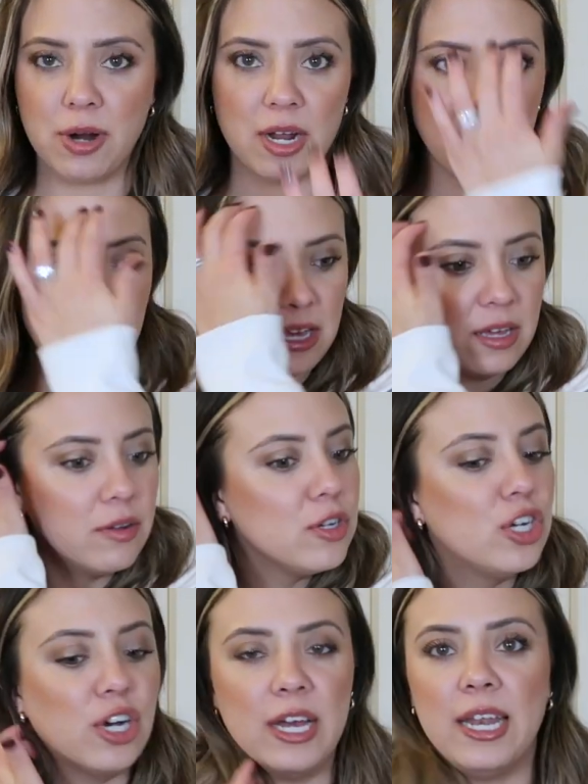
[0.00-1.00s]
are like
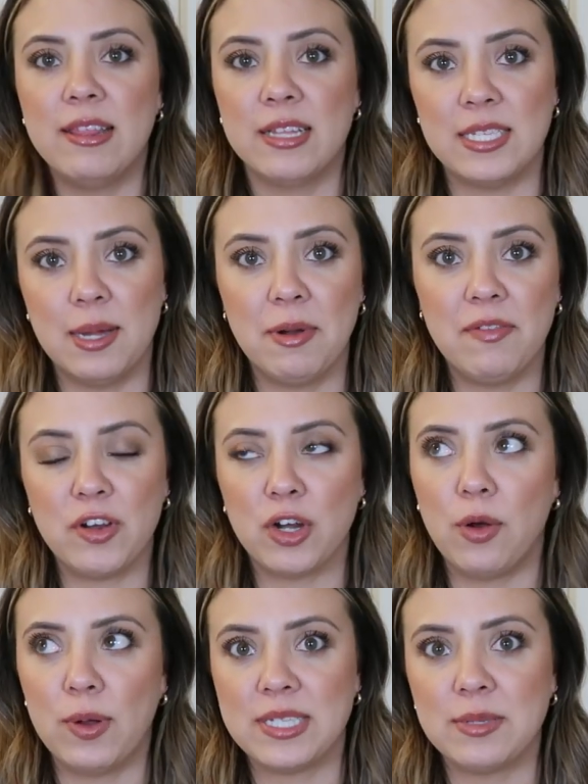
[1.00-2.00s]
good in the summer if
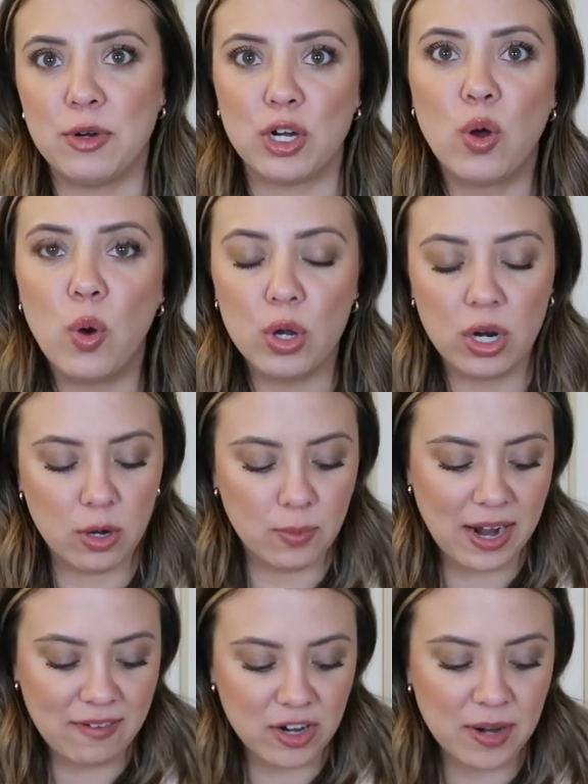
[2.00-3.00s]
you're going somewhere colder or
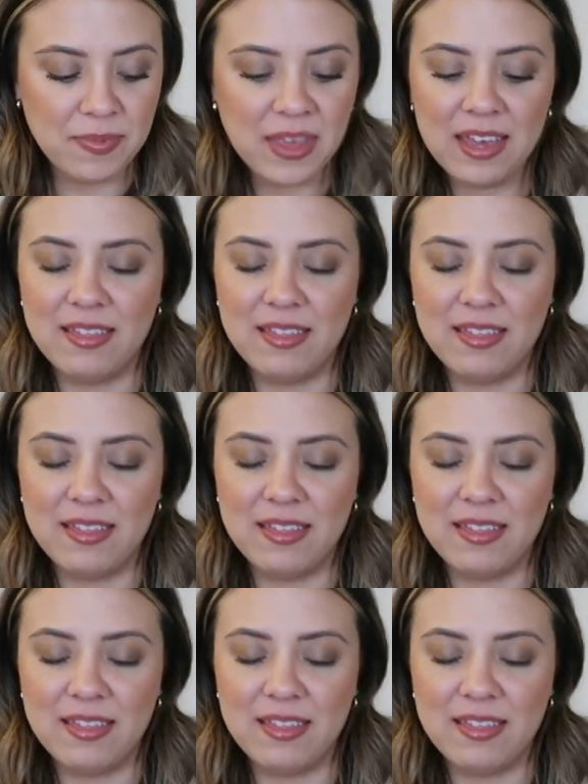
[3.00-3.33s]
whatever.